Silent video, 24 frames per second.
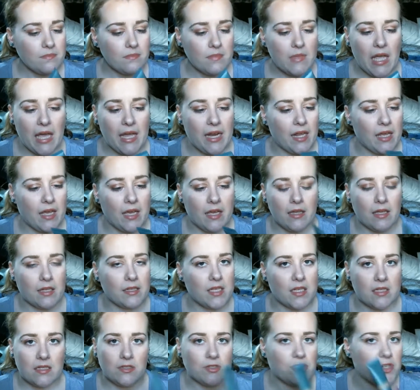And it
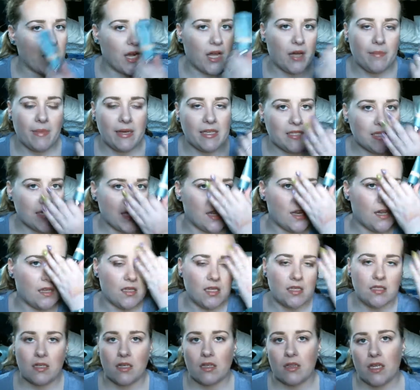doesn't dry out my skin. It
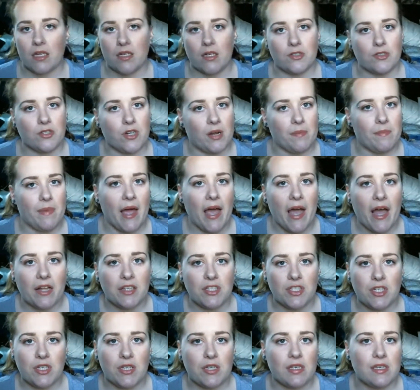doesn't claim to dry
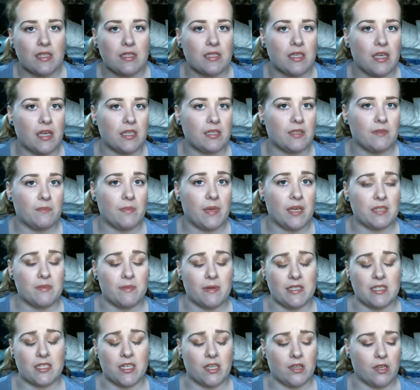patches. It makes my
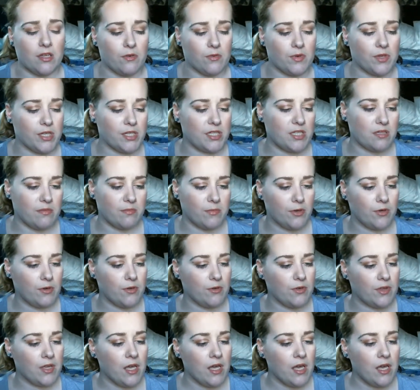skin look really
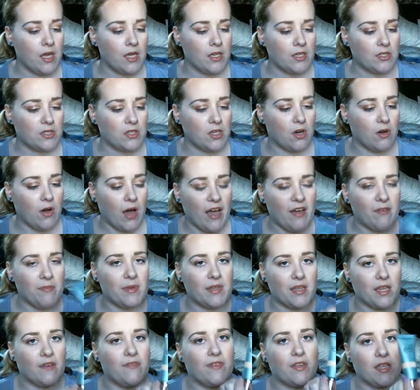smooth. So I've been
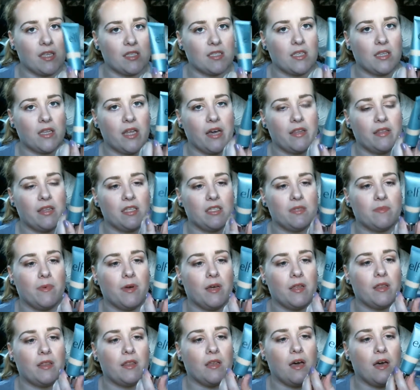loving this a lot this
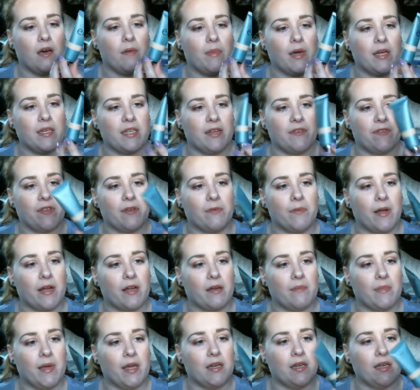month. I definitely
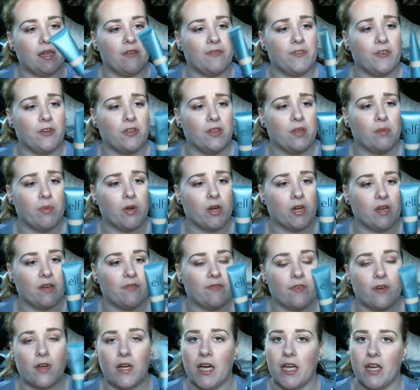recommend if you're in the market
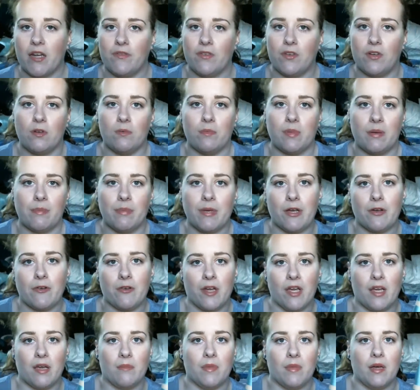for kind of a new BB
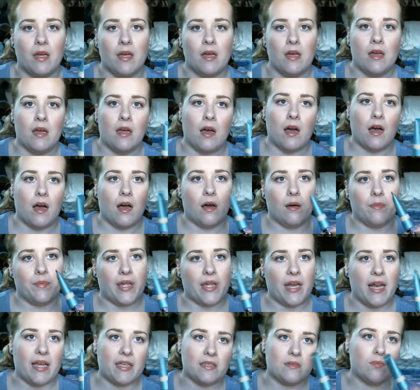cream that
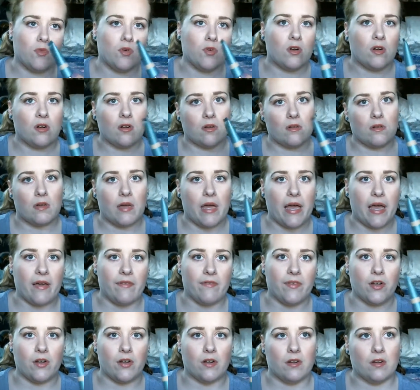has more
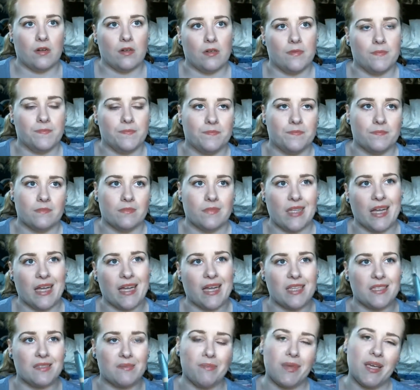heavier, I
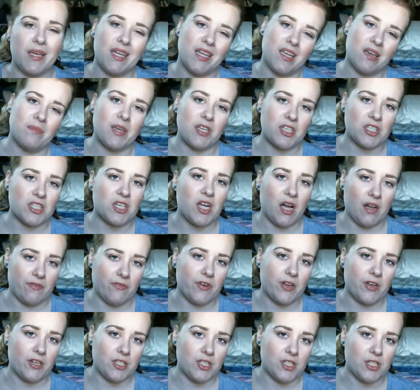guess, medium-ish
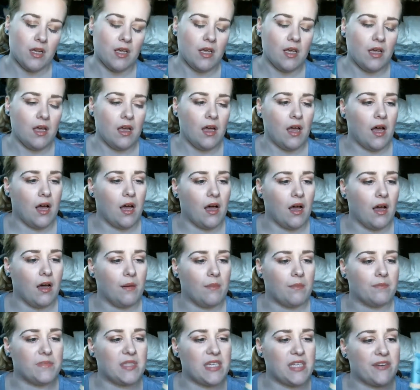coverage.
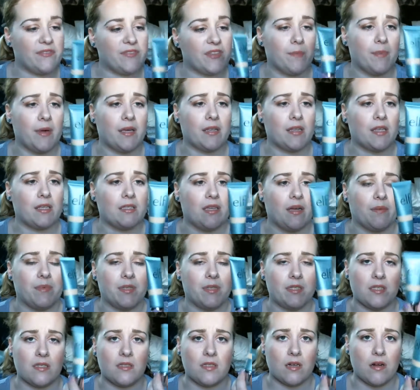Definitely pick this up.
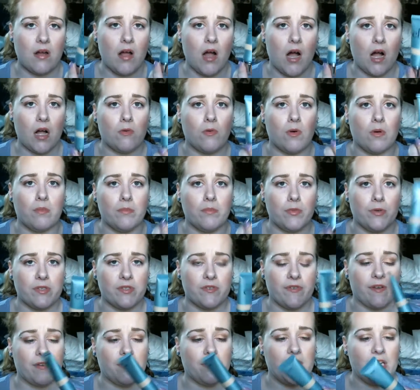This is their Aqua Mousse
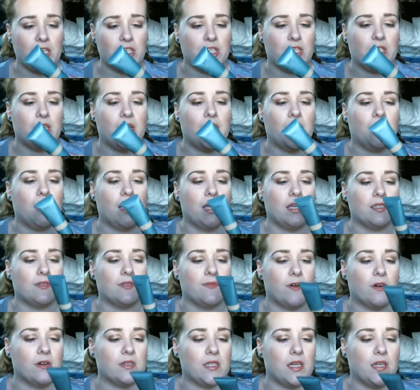Foundation, and as
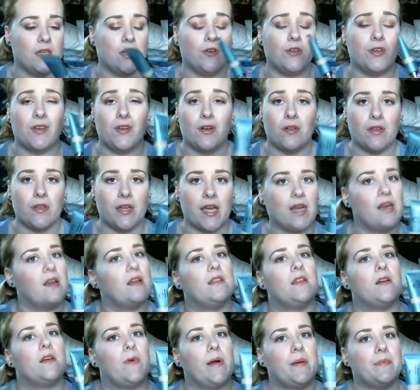far as I know, you can only get it on
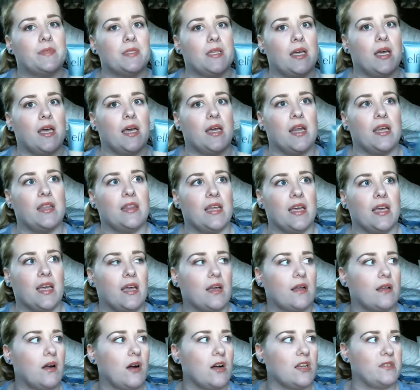their website, and I think
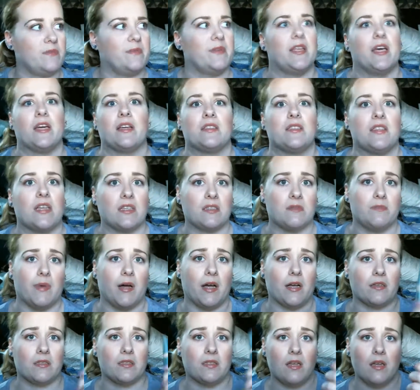it cost me like $6.
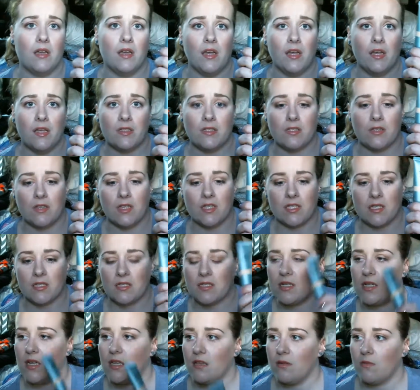So this is
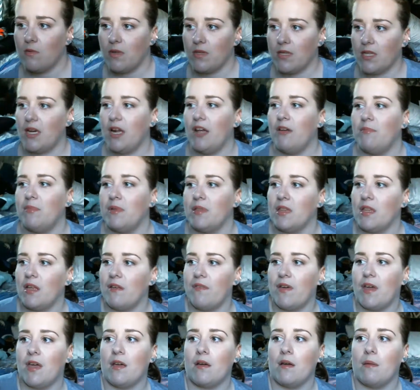another one that I've been
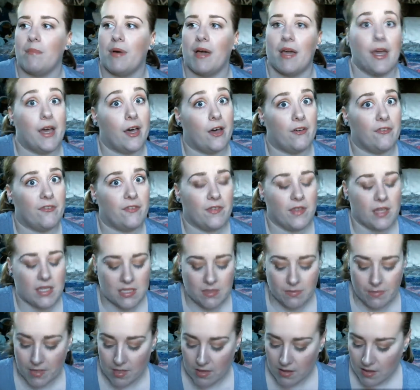loving by E.L.F.
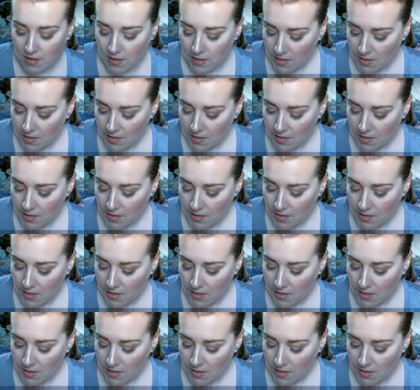this month.